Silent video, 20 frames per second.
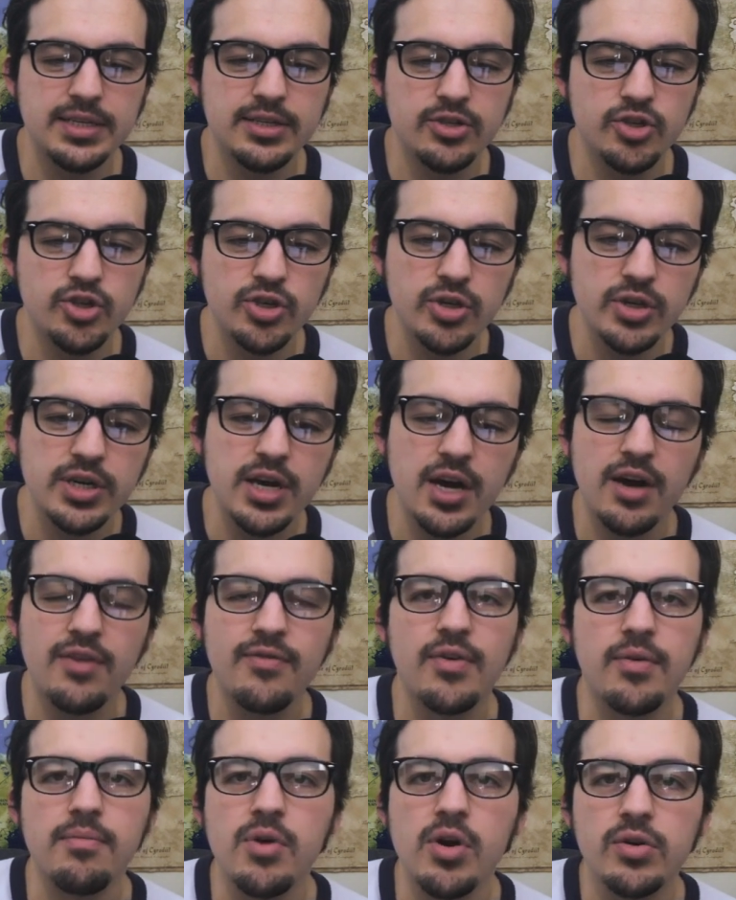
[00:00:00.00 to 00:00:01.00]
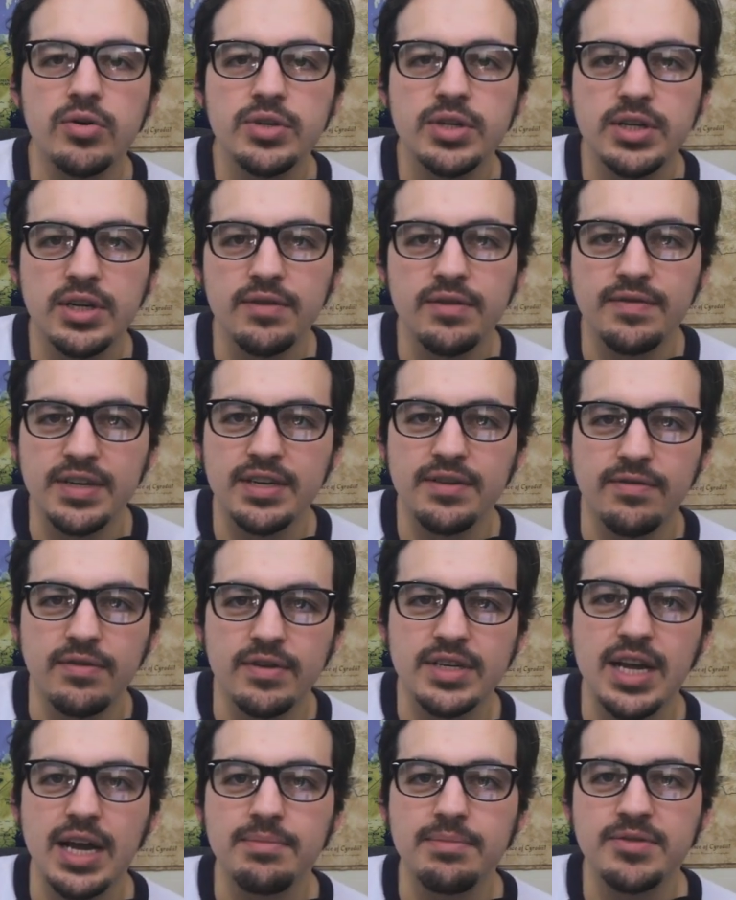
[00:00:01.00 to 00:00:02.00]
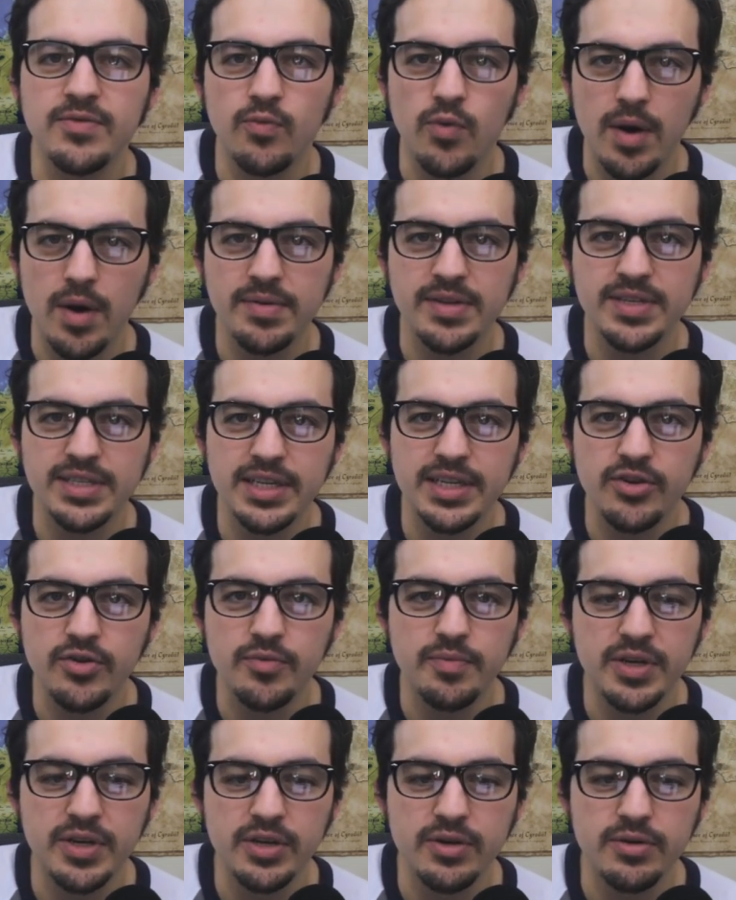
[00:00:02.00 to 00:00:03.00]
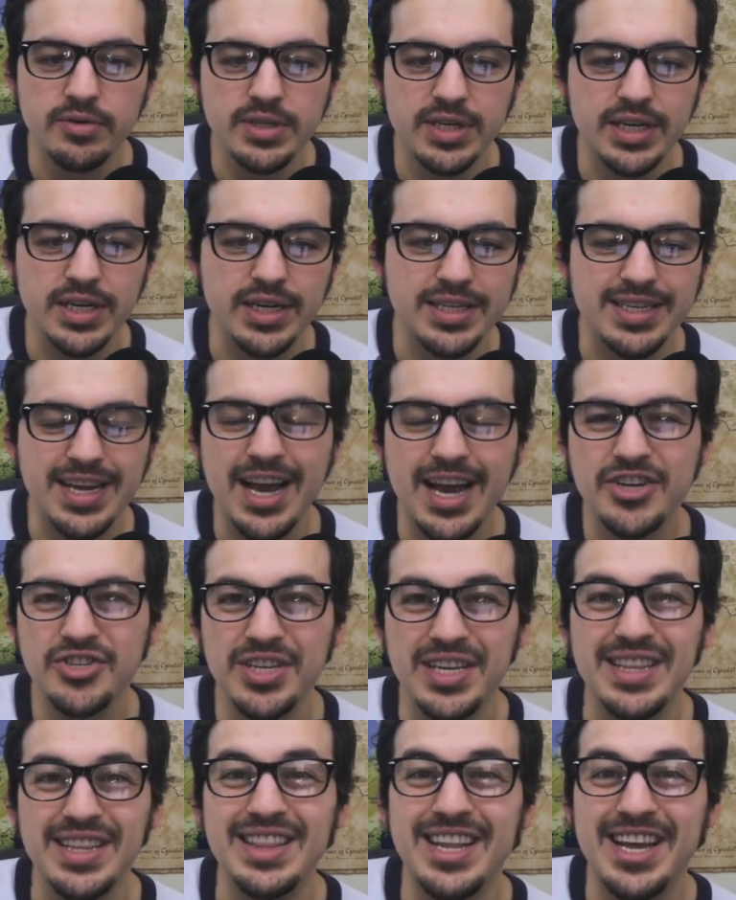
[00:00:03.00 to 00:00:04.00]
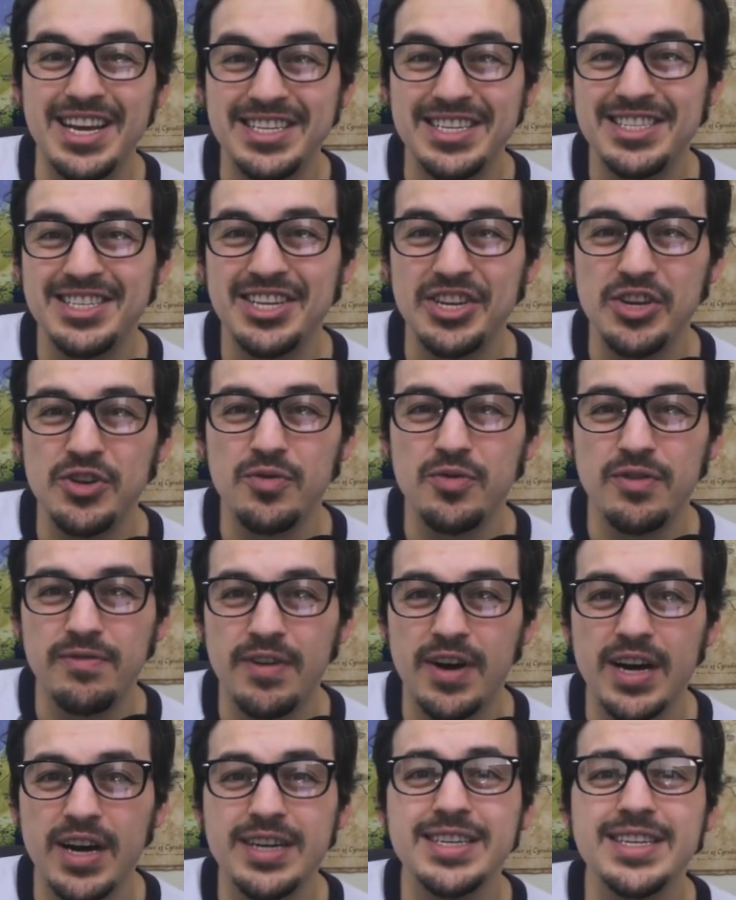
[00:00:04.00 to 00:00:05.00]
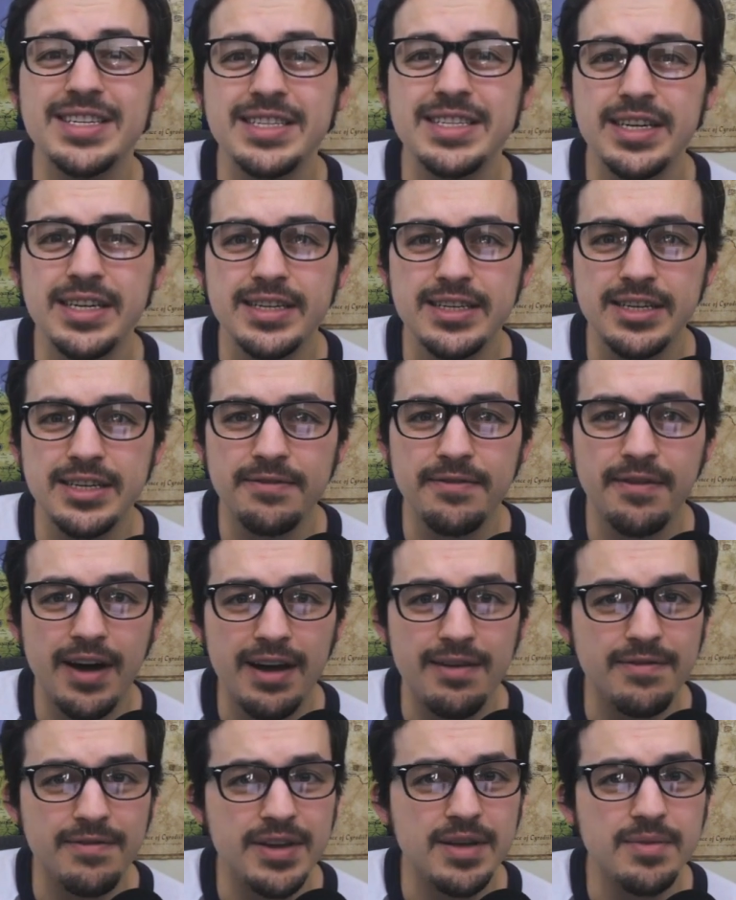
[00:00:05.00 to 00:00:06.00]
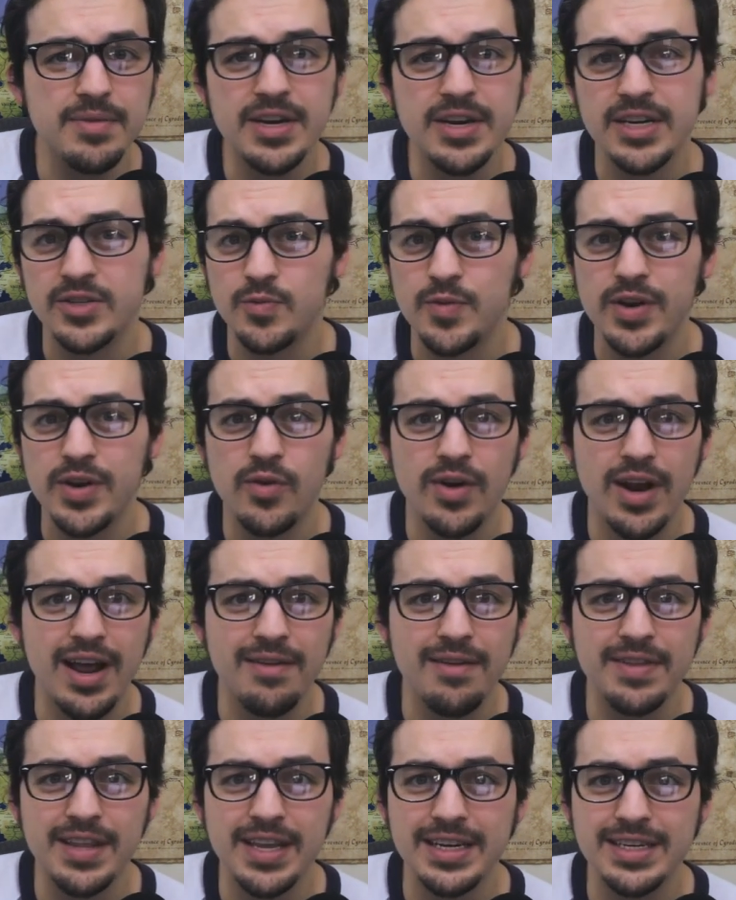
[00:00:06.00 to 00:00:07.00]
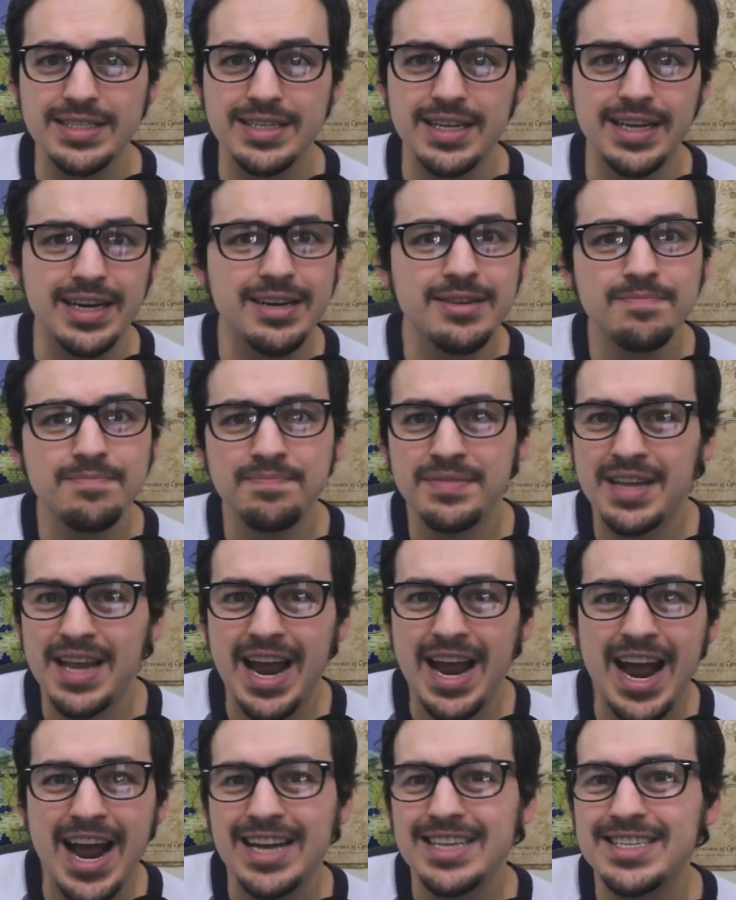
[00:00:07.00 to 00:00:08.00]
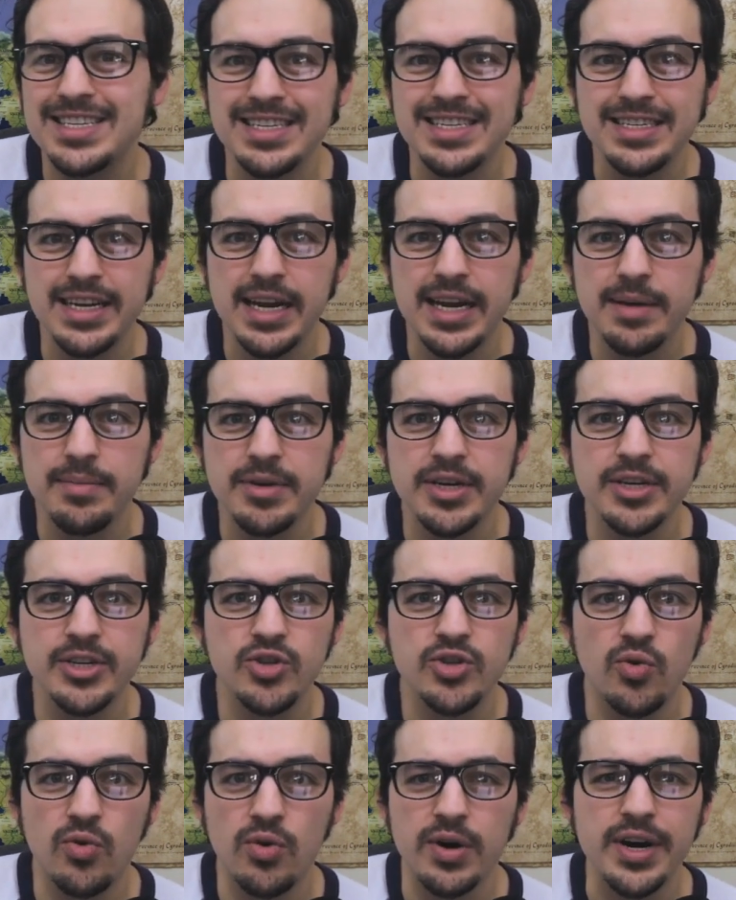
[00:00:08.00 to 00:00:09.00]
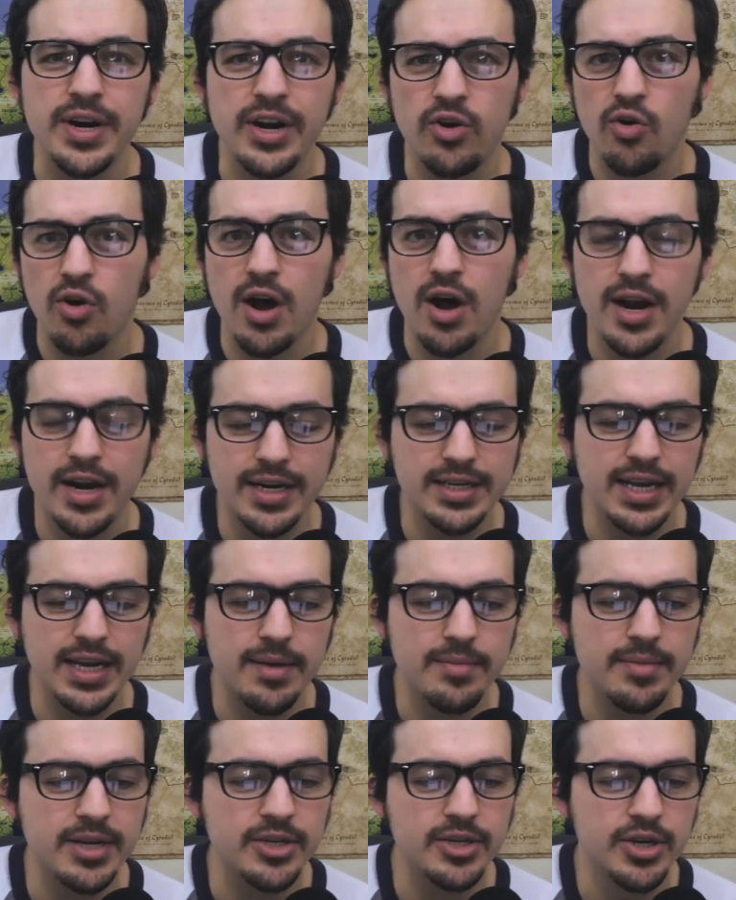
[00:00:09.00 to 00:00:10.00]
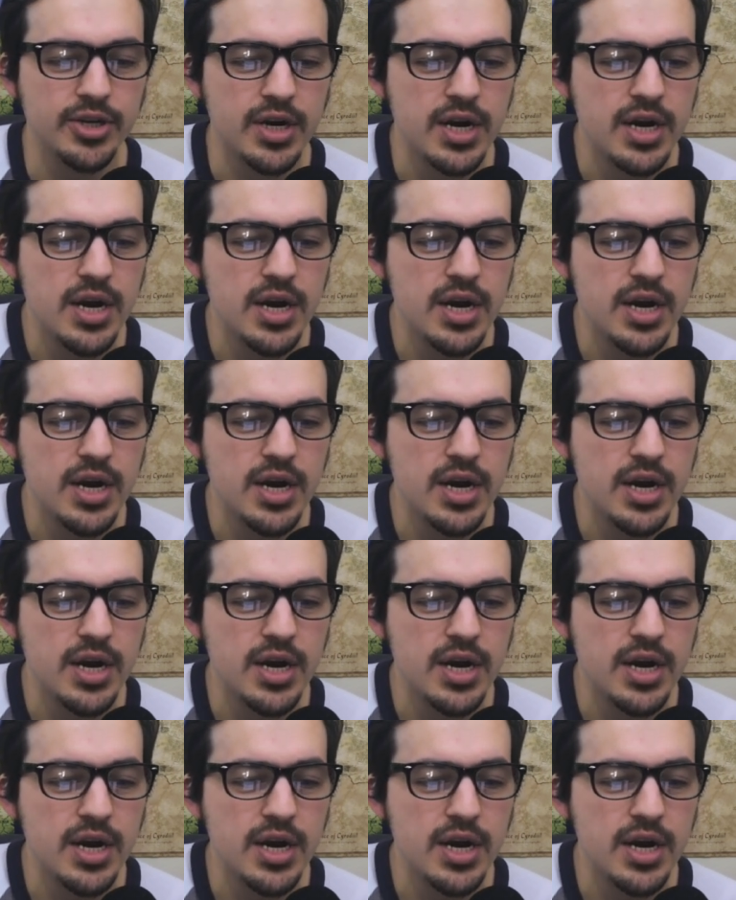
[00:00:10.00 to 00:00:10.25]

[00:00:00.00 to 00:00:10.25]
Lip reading: should cover most of the different types of weapons that you'd be using. It's actually less than you would find in D&D 5e because we don't have things like acid damage or necrotic damage.